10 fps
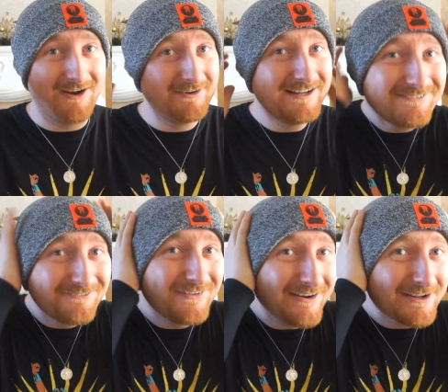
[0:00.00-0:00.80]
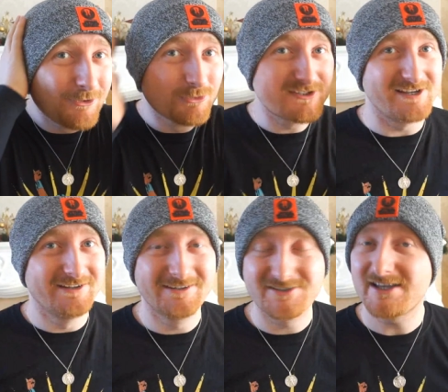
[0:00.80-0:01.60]
Very, very cozy.
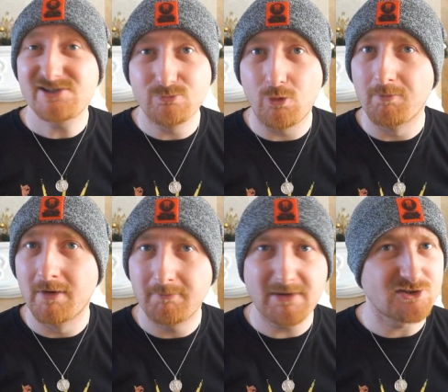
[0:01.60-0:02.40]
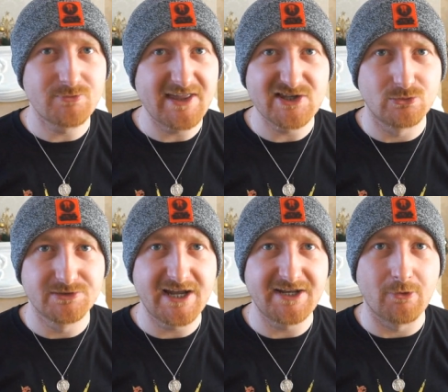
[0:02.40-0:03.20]
It's nice and warm. Might just wear this
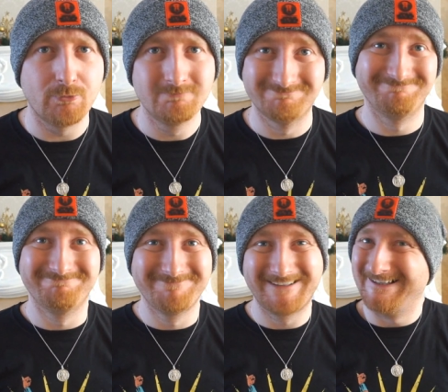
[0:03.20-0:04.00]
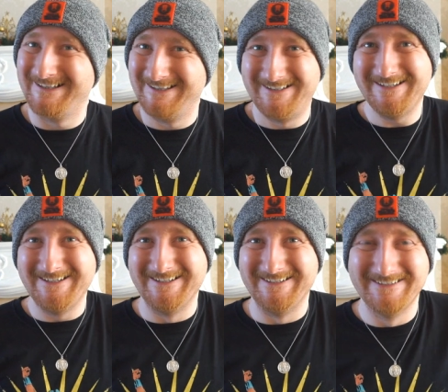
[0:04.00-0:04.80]
all day now.
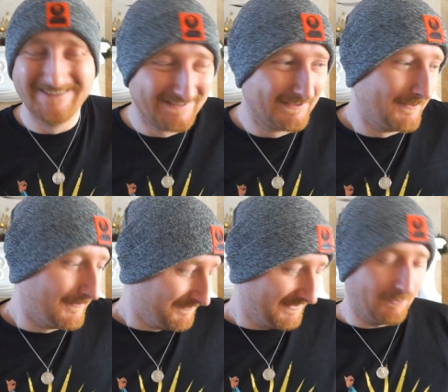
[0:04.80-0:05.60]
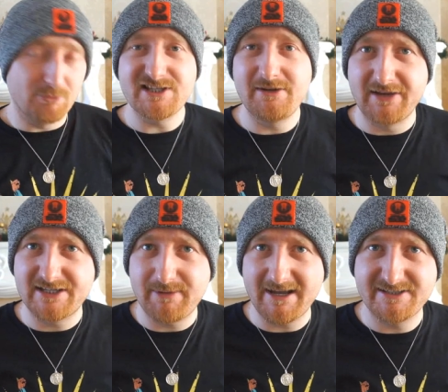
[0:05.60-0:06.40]
Hee-hee. Wasn't even
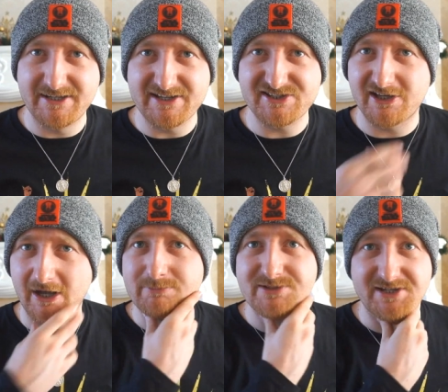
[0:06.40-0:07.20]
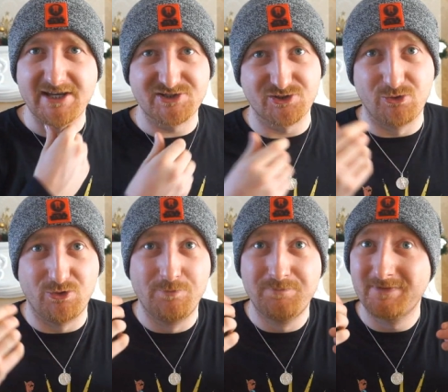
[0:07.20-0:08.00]
expecting this to come today,
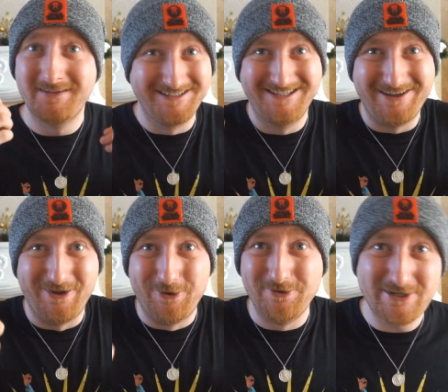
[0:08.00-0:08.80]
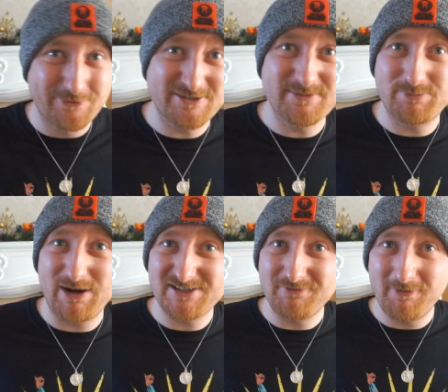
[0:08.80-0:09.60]
so early Christmas
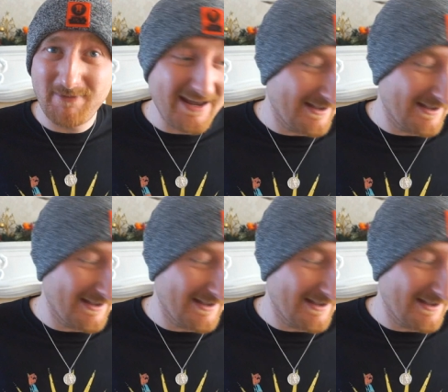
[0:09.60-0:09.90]
present for